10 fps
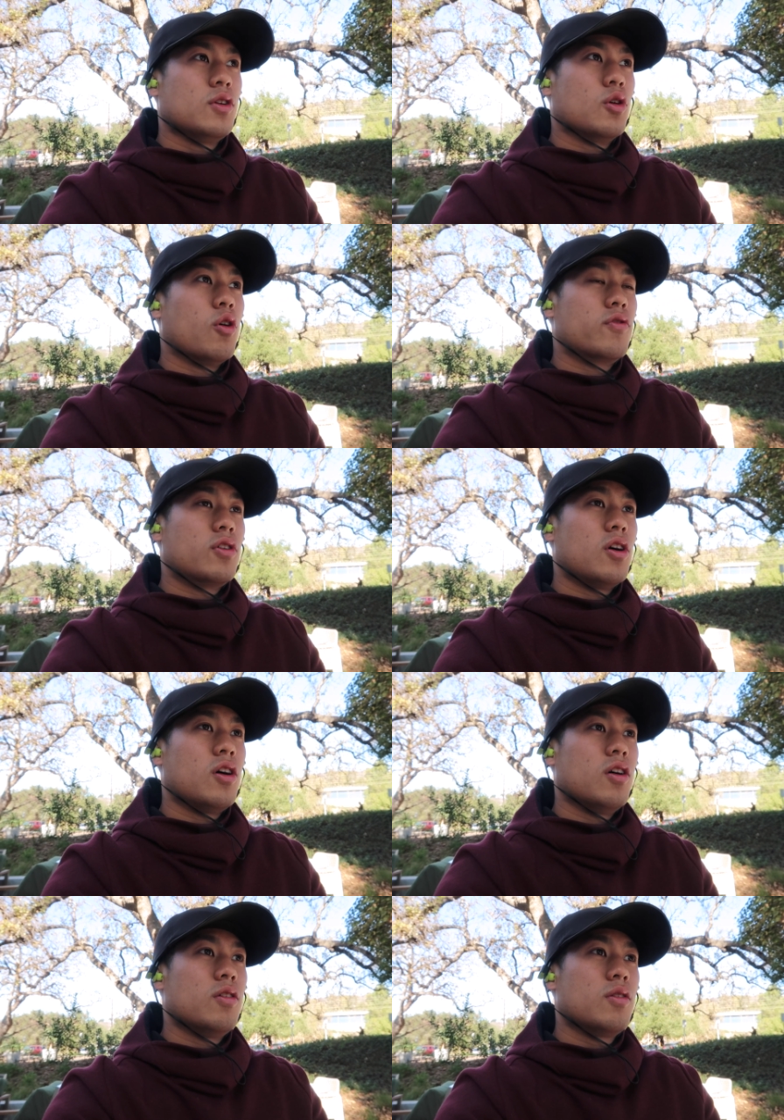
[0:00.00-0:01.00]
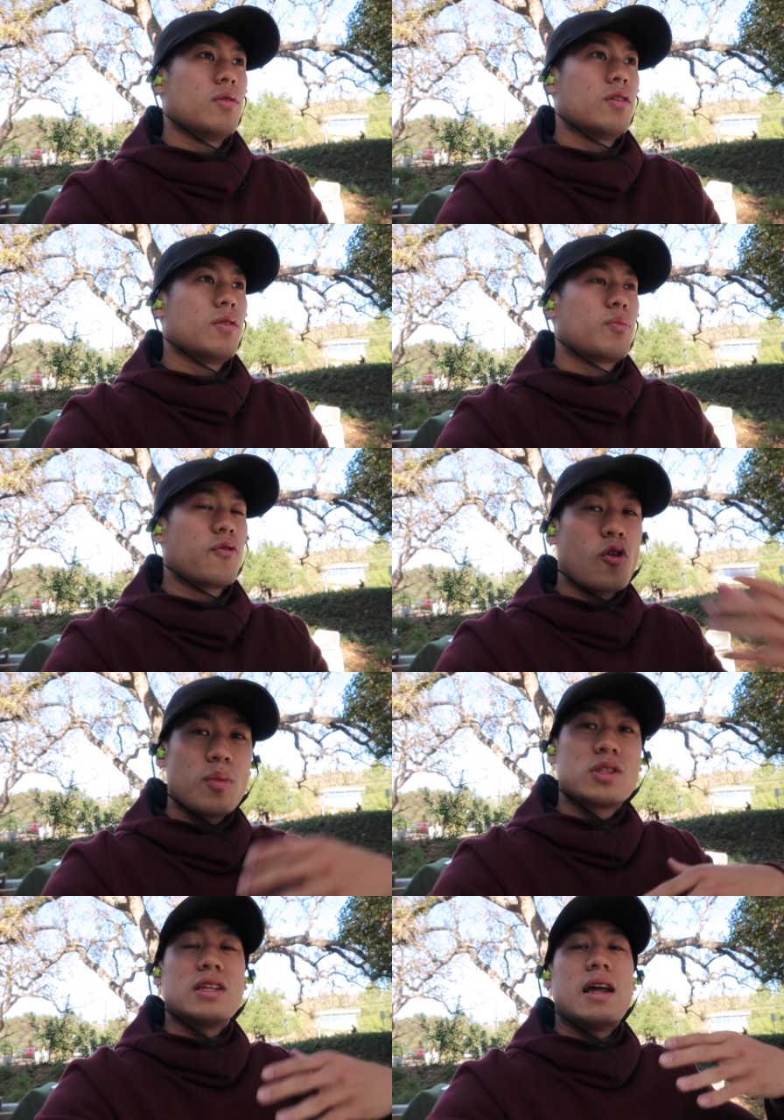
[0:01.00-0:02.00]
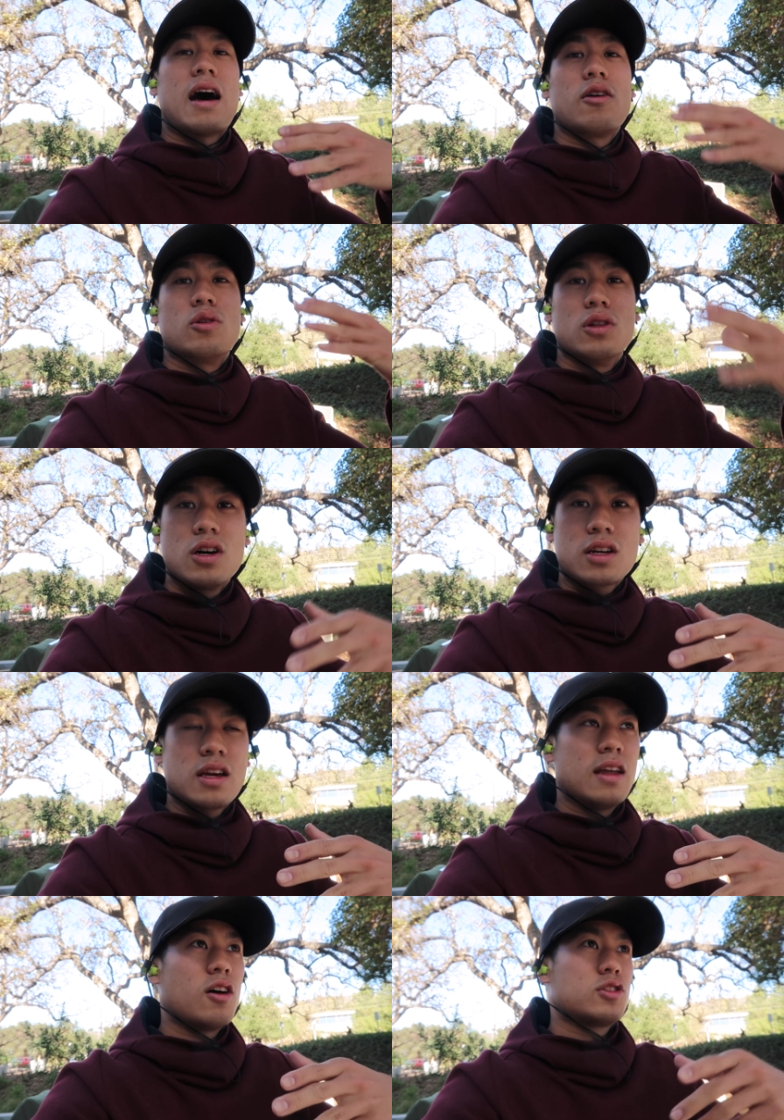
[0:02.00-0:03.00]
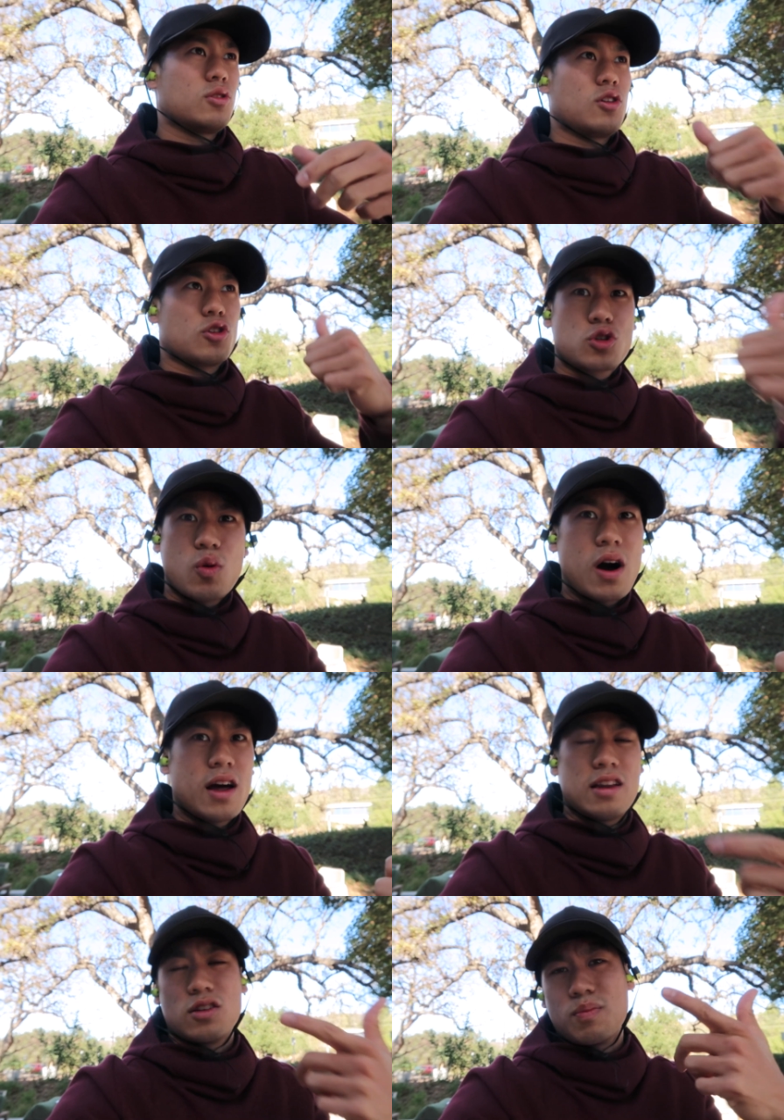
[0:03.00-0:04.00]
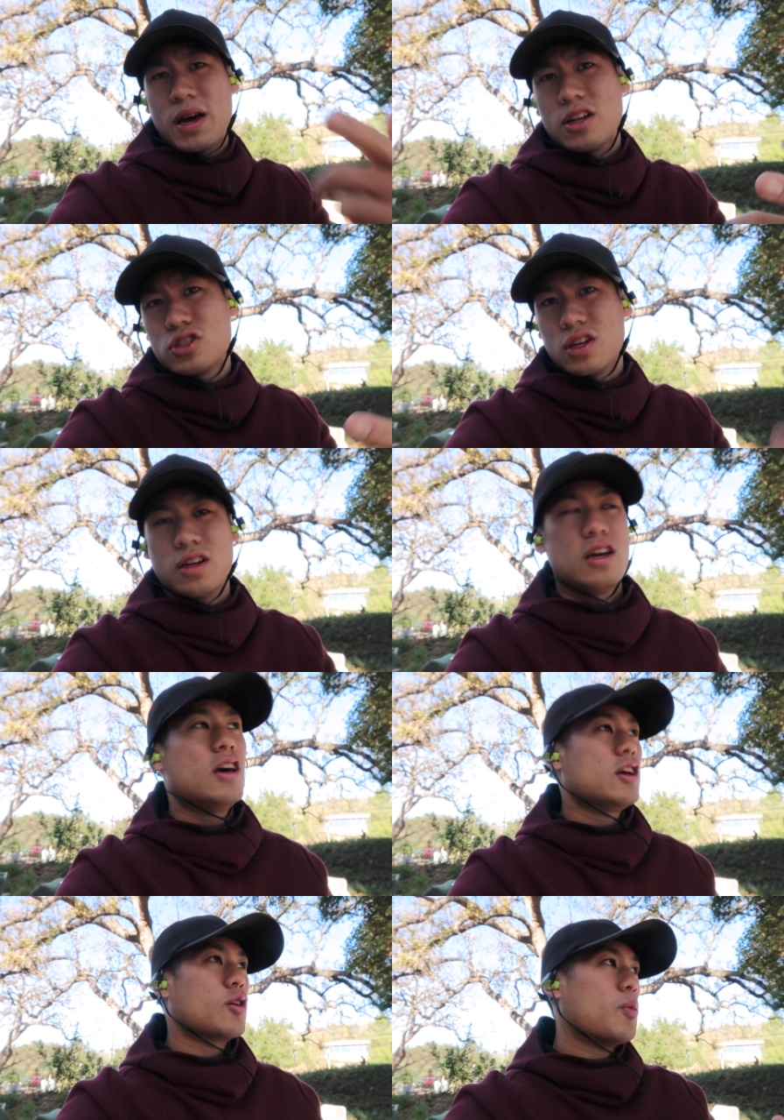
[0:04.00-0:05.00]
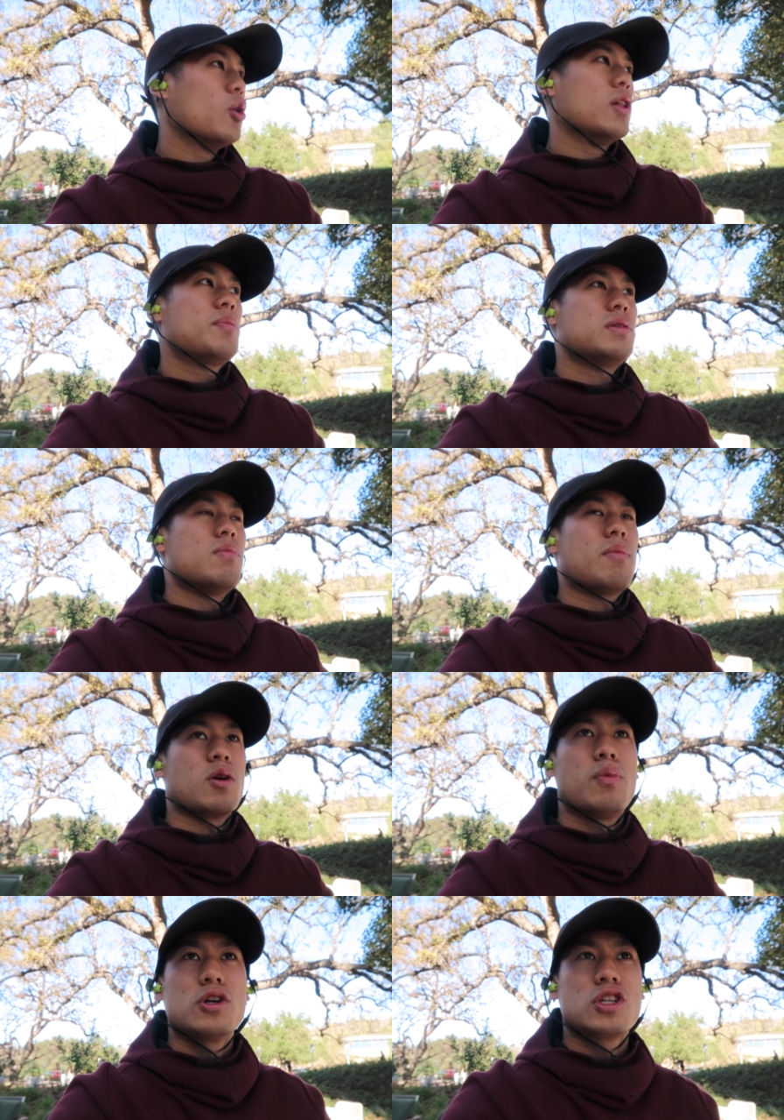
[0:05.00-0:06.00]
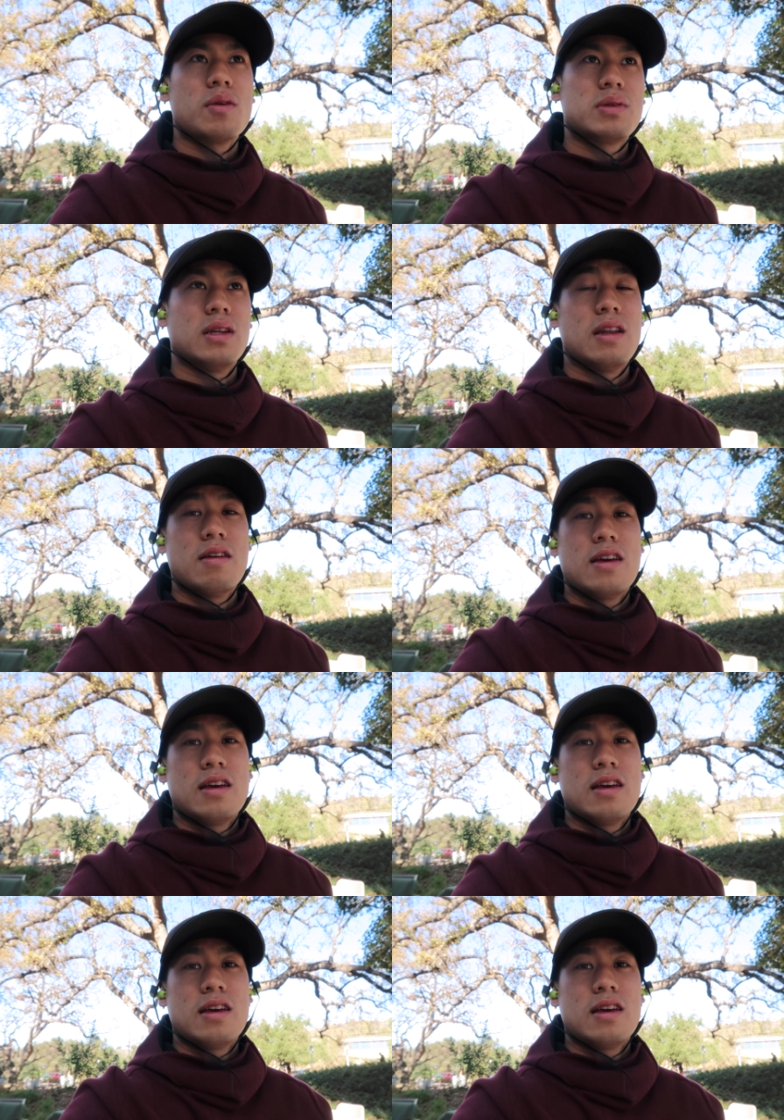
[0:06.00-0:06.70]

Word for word: your overall performance and how you look and also your squat and your bench and your pull-ups and maybe your push-ups and